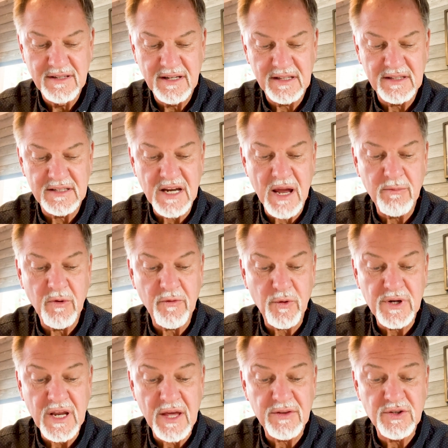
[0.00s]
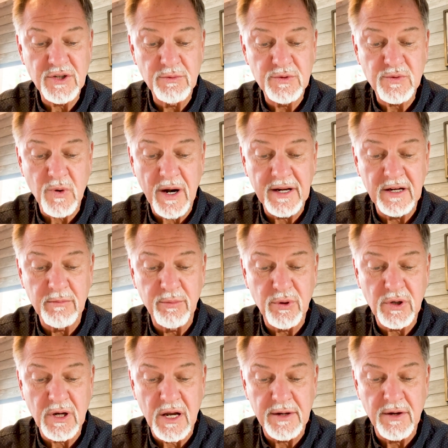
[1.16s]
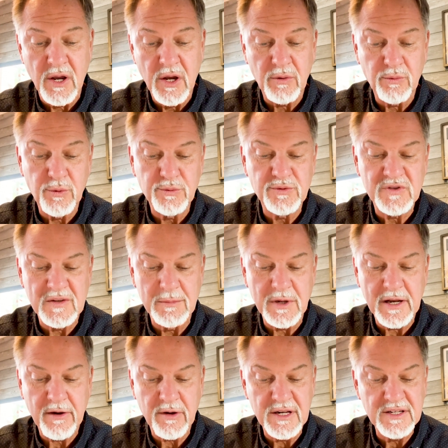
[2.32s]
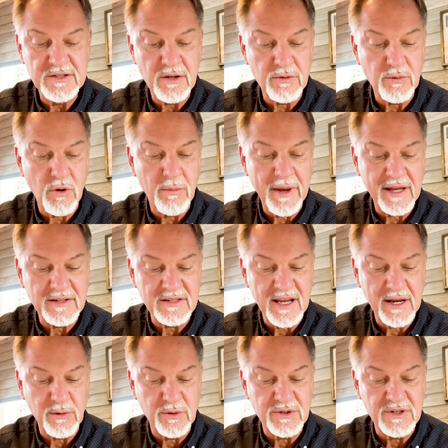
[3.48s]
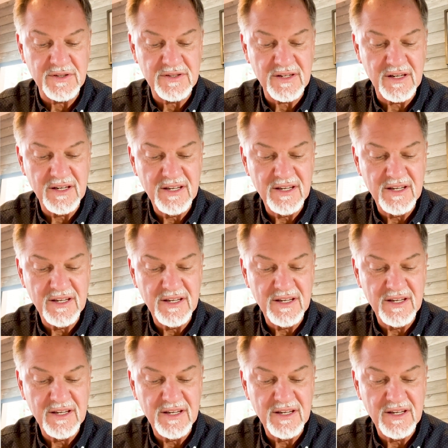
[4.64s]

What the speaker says: At the time of her death, she was writing a book on root similarities of the Romance languages.